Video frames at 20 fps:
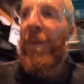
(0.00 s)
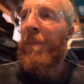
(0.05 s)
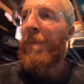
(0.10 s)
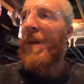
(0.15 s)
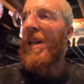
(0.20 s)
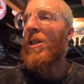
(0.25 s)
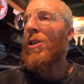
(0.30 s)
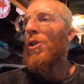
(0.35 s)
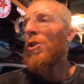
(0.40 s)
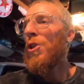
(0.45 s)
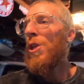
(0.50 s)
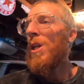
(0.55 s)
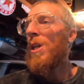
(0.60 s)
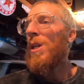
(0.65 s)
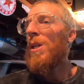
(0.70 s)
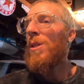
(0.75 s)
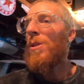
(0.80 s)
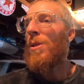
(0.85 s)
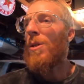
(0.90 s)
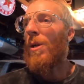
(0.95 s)
make the shit
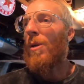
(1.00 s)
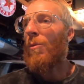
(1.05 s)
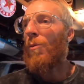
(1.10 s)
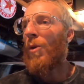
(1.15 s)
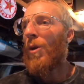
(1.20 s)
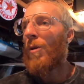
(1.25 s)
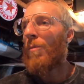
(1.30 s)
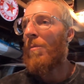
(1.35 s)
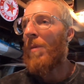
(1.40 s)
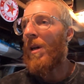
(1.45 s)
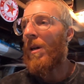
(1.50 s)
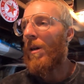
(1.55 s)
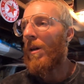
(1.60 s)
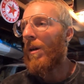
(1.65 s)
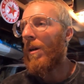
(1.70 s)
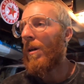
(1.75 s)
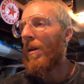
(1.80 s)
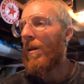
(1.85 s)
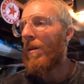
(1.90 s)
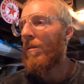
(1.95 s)
easier and work
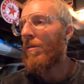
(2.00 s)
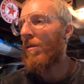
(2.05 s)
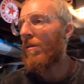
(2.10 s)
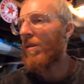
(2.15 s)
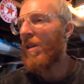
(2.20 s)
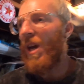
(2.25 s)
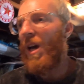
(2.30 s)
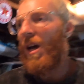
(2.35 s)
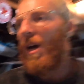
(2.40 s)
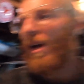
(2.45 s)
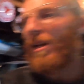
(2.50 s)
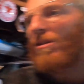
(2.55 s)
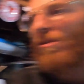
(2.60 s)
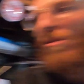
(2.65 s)
better. So yeah, I